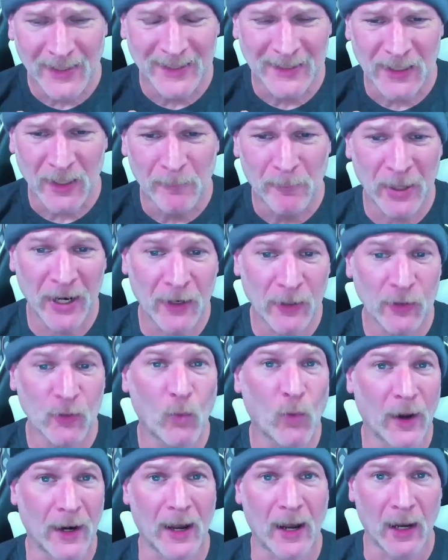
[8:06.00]
Compared to
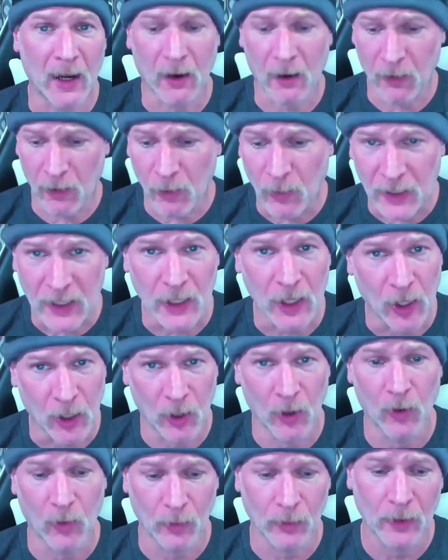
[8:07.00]
what I already
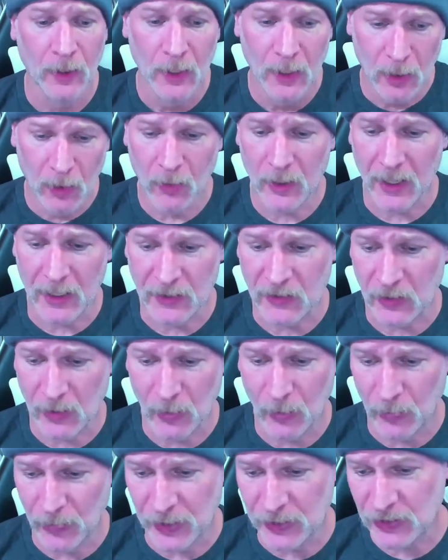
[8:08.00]
own. Okay,
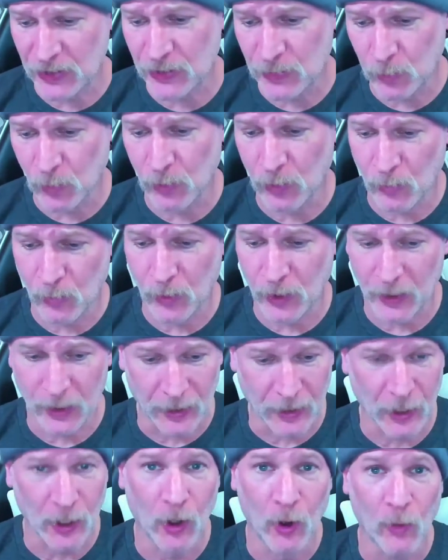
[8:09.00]
so this is where we're
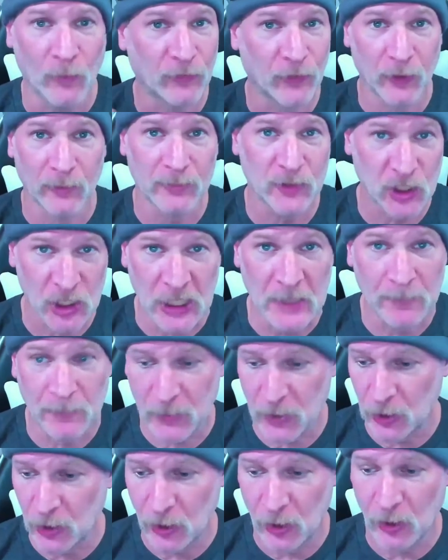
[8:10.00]
gonna go from cheap
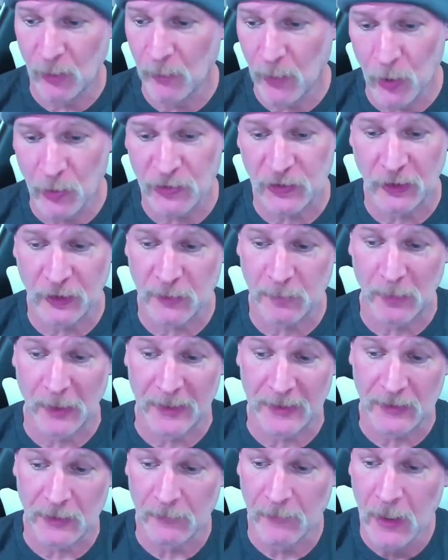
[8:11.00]
to most
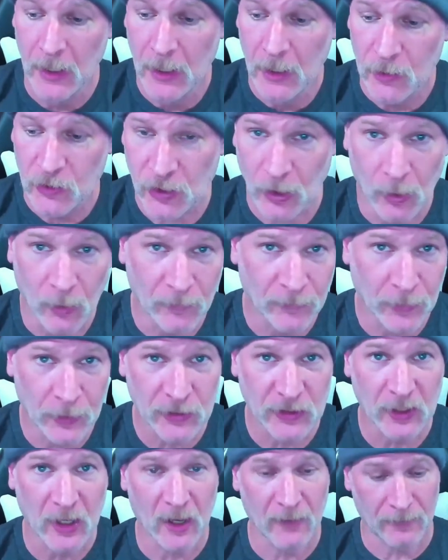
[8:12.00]
expensive. So
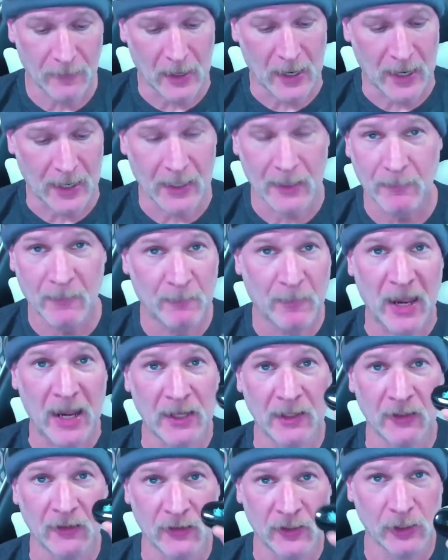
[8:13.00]
first off, I
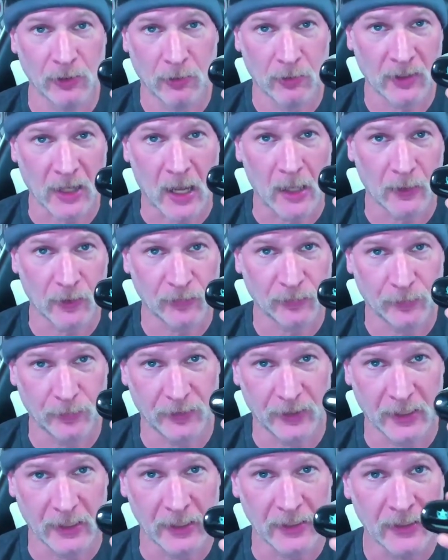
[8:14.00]
paid $0 for
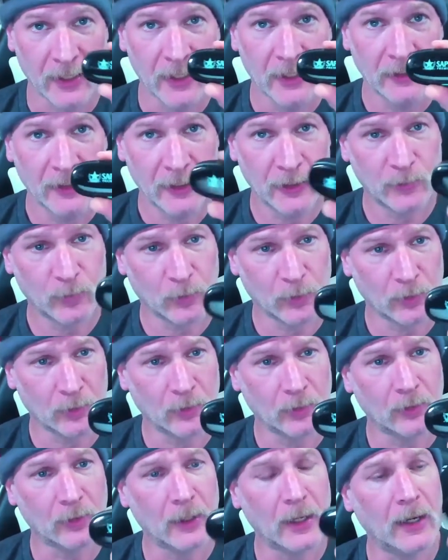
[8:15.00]
these. These
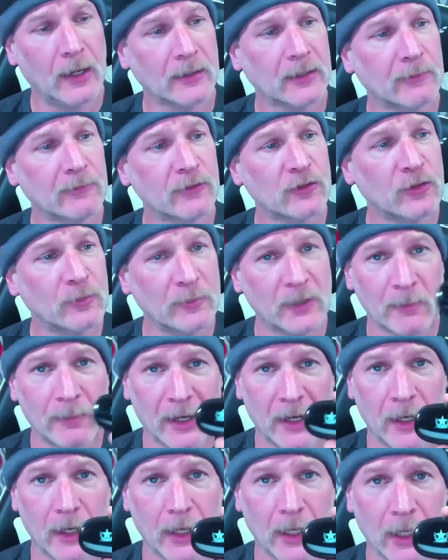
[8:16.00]
were given to me
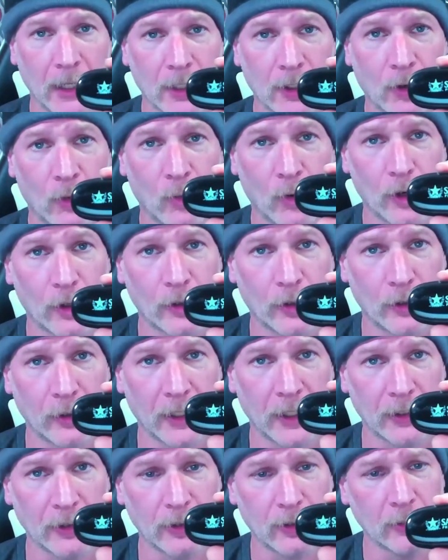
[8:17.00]
by a coworker
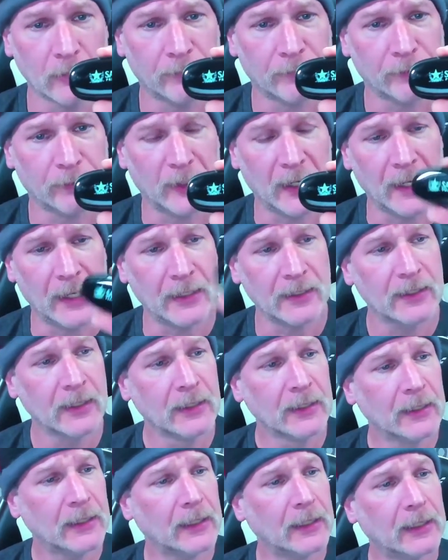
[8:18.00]
and good friend,
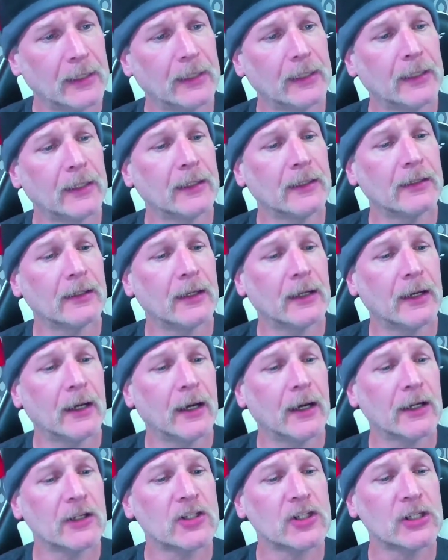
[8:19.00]
and
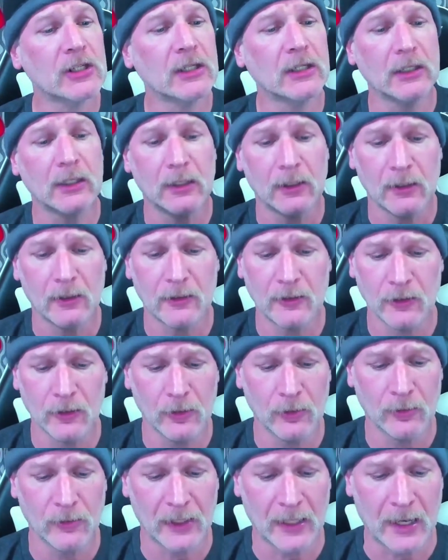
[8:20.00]
she
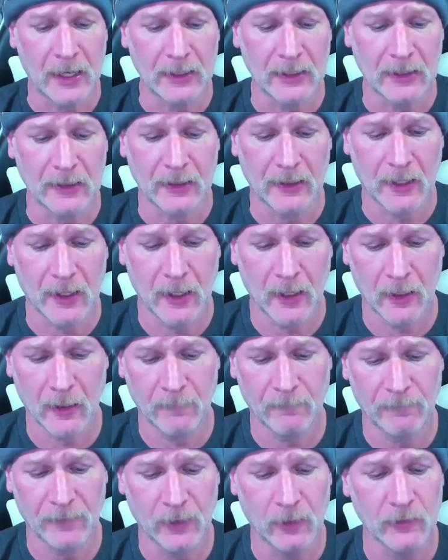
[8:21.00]
knew that I needed
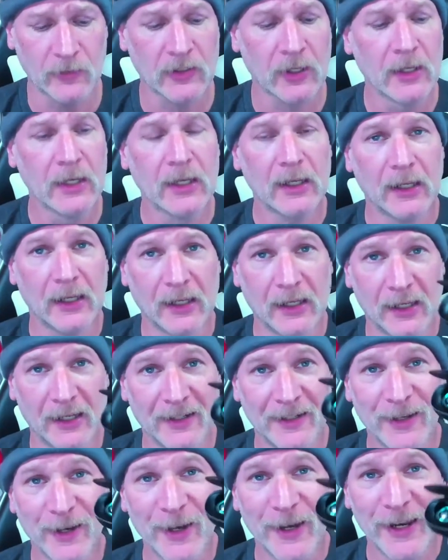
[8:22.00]
headphones.
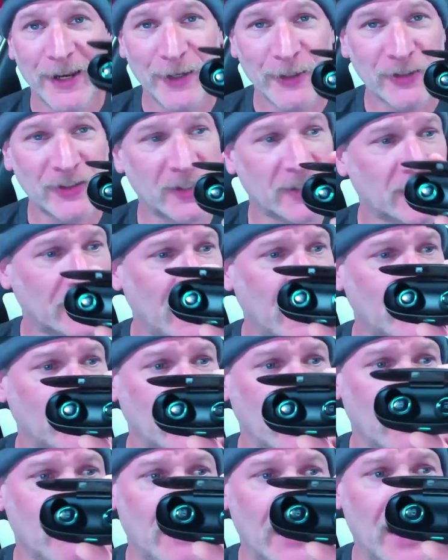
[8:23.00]
And here's the sad
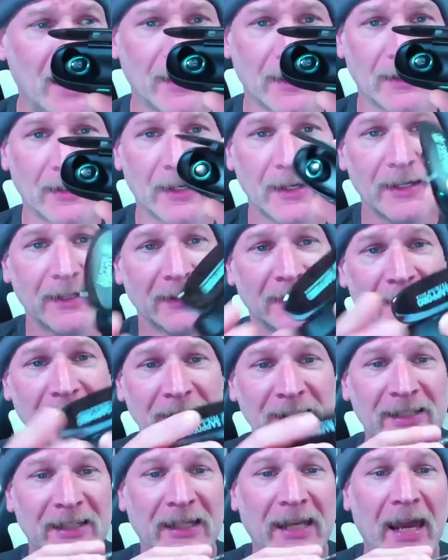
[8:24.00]
thing about it.
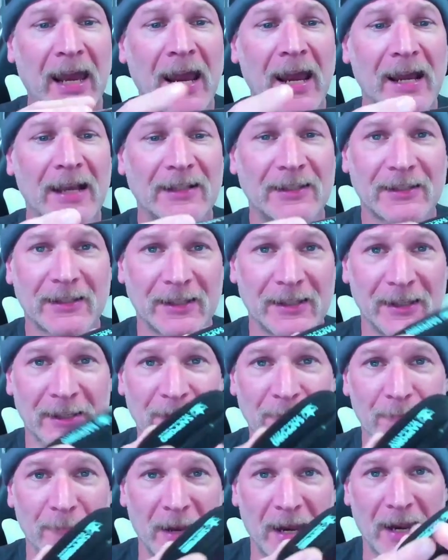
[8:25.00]
This case
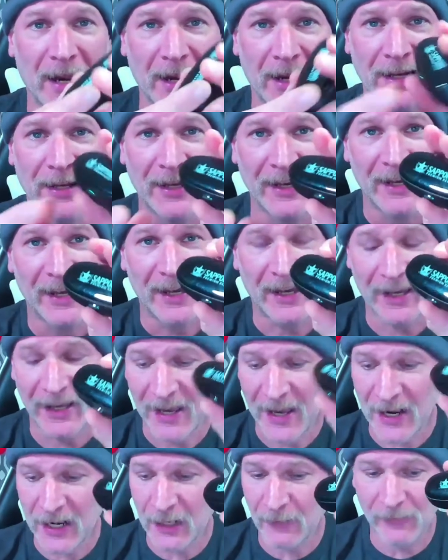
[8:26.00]
is made a
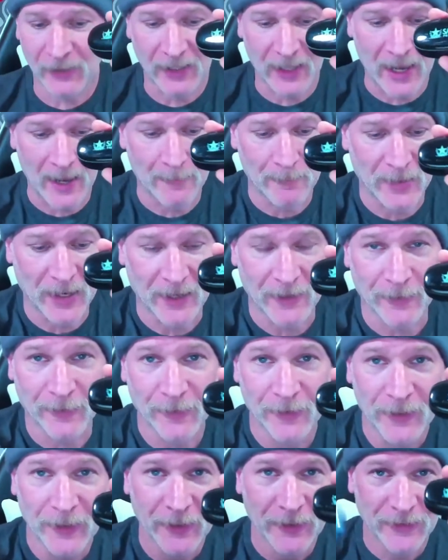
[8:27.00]
heck of a lot
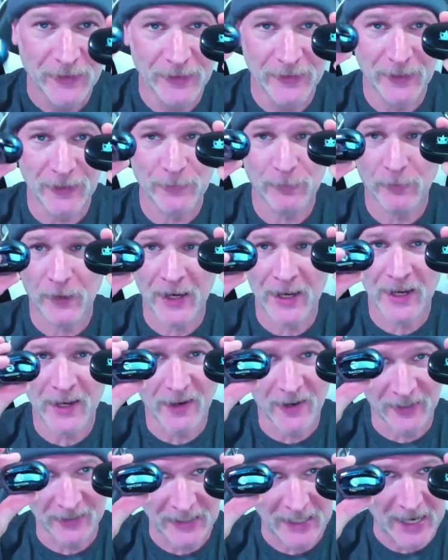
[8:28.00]
better than this
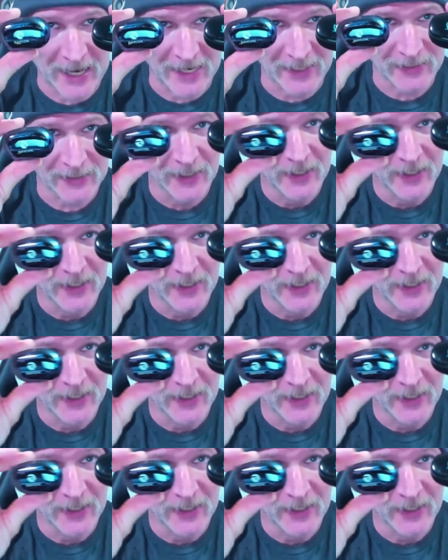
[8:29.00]
Raycon case.